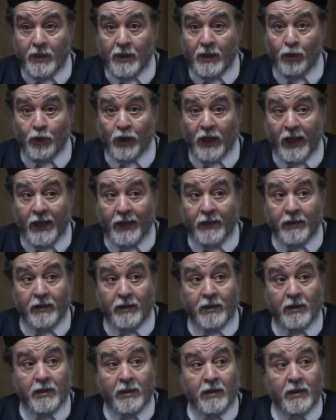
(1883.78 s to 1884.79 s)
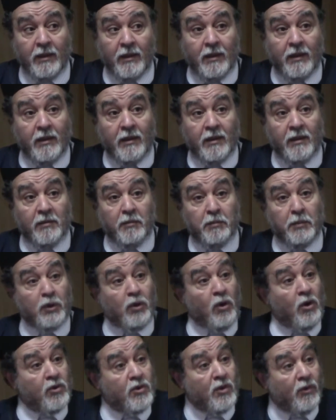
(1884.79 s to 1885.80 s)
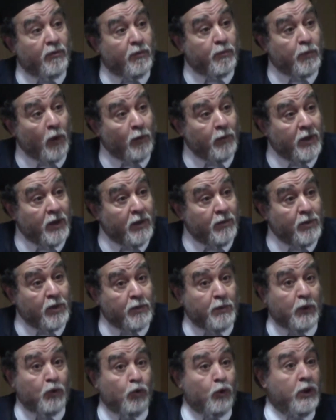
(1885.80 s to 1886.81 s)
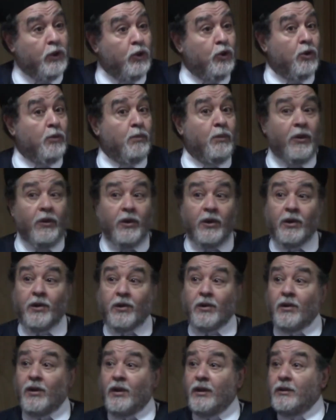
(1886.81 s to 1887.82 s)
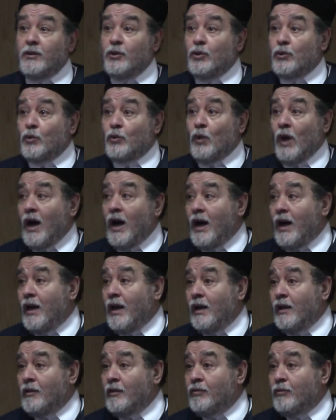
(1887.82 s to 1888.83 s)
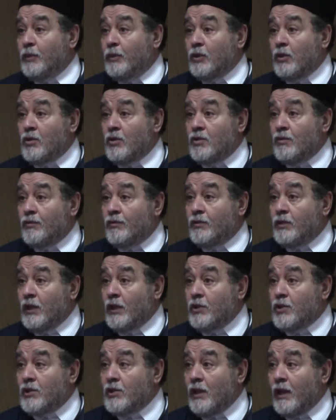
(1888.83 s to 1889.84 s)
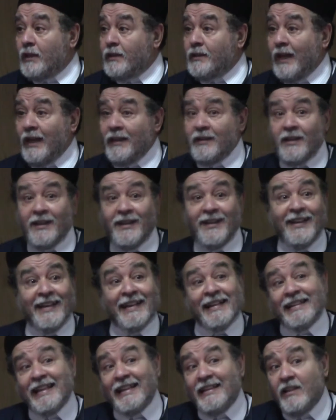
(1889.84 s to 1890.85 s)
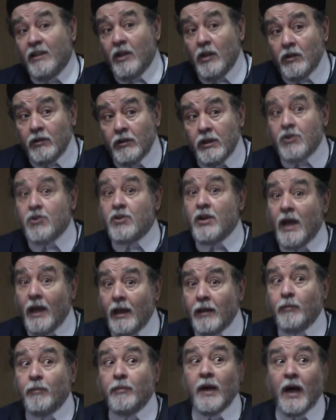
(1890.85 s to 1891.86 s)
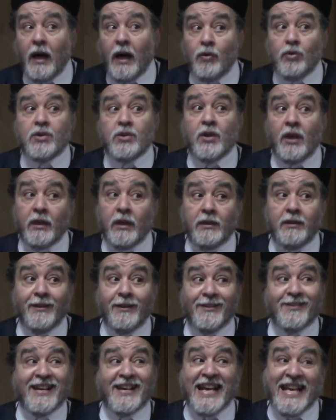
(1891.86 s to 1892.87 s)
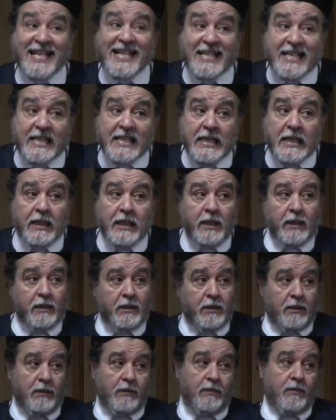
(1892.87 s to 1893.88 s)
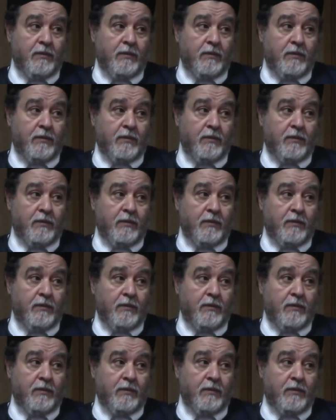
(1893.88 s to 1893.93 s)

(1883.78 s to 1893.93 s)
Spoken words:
okay, because of problems between your mother and your wife, because of things like that, then there is help outside there. Seek it.